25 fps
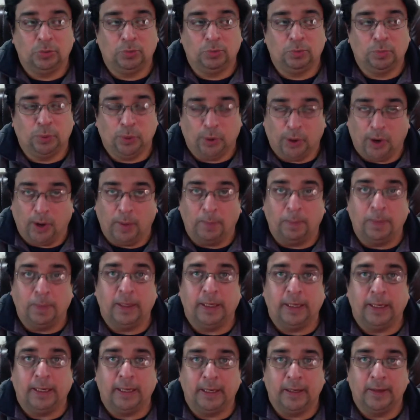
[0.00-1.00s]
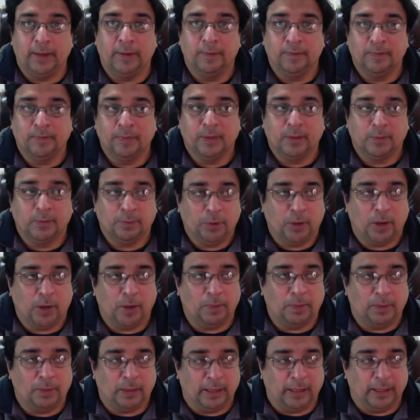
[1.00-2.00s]
probably
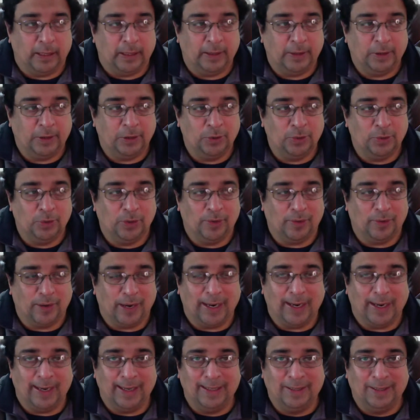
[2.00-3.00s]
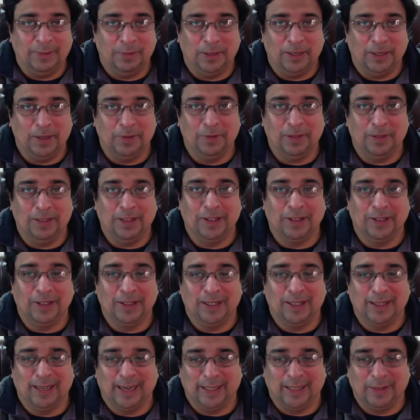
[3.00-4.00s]
to a ride where we're going
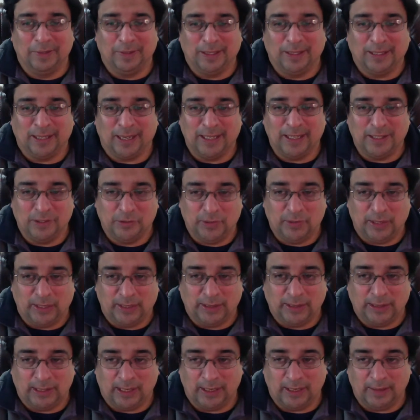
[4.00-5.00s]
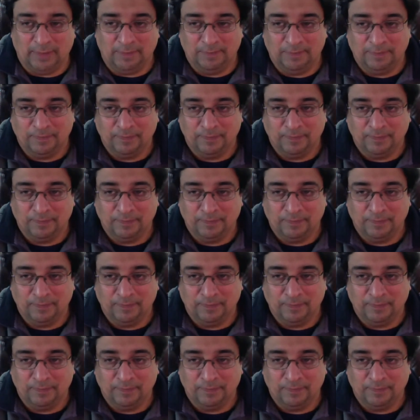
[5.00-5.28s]
to advertise real time